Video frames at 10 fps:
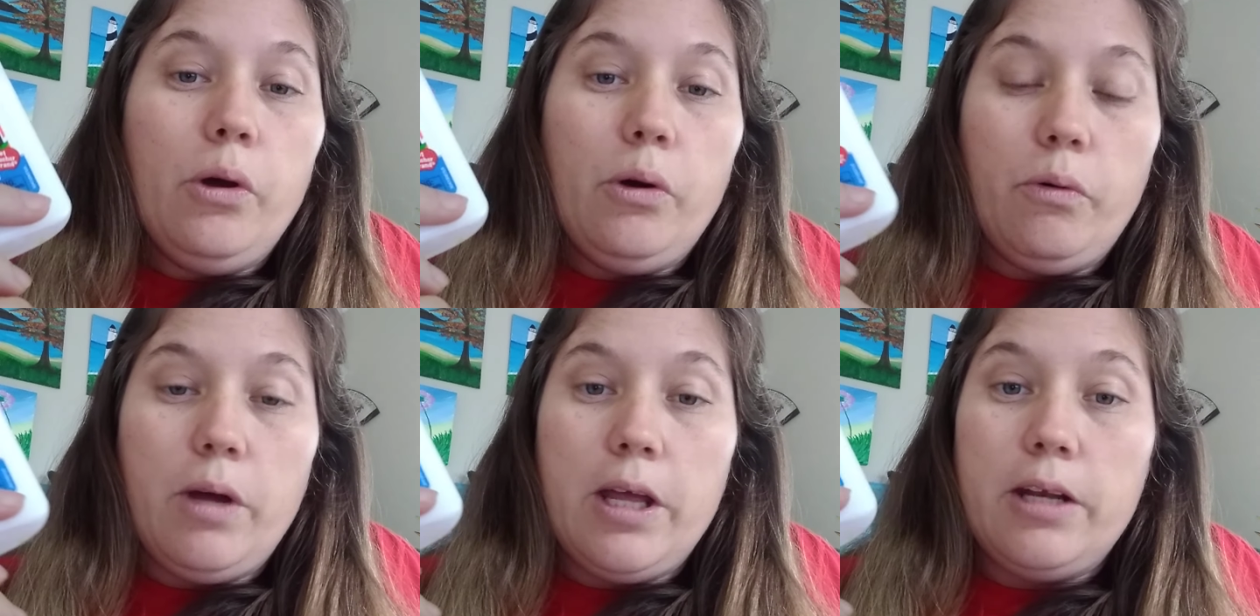
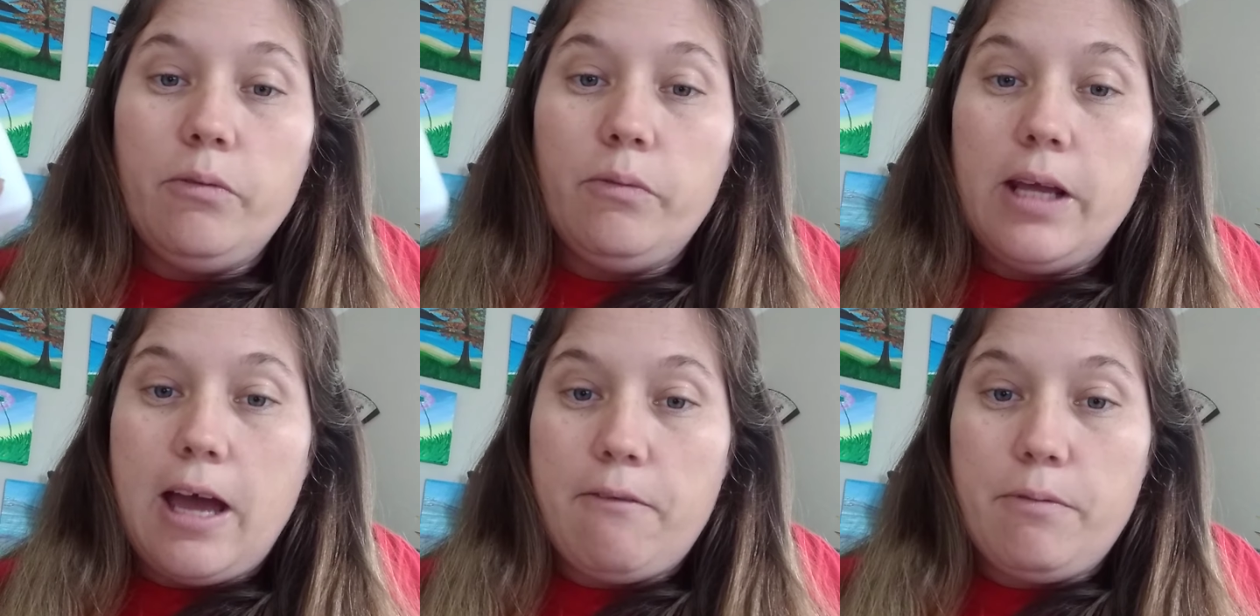when we
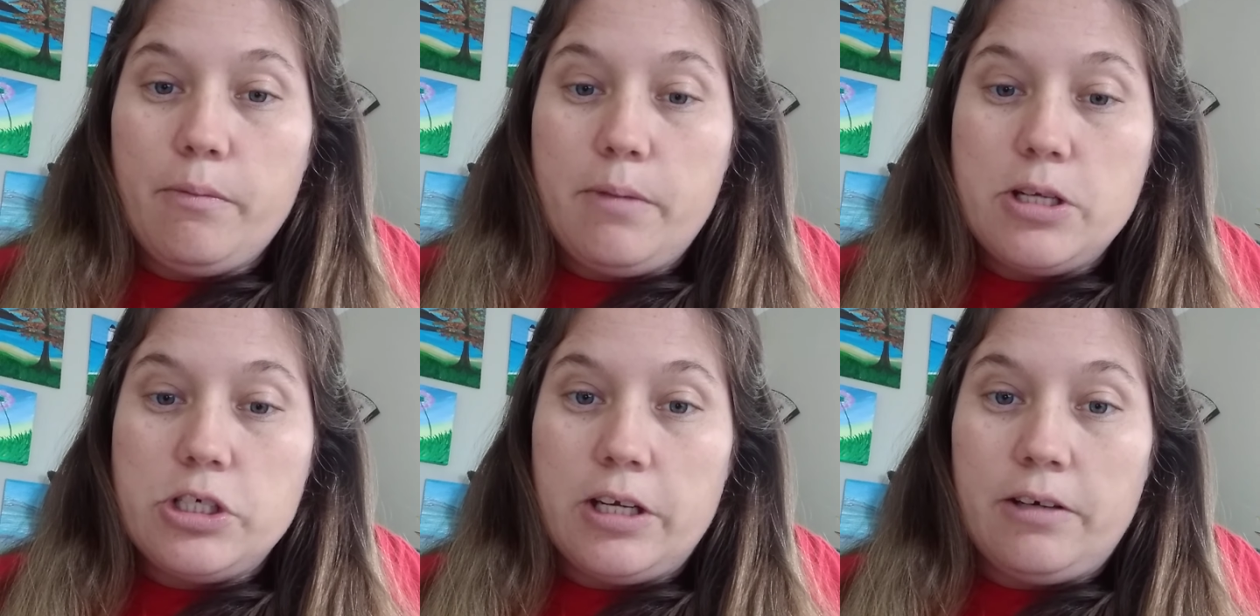have
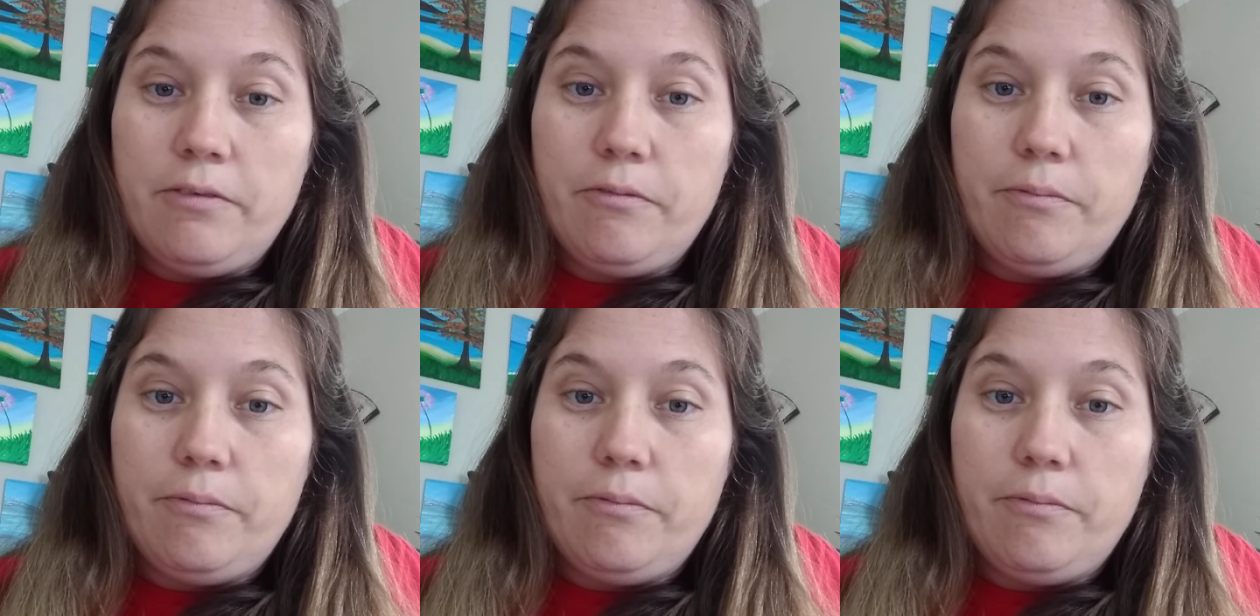permission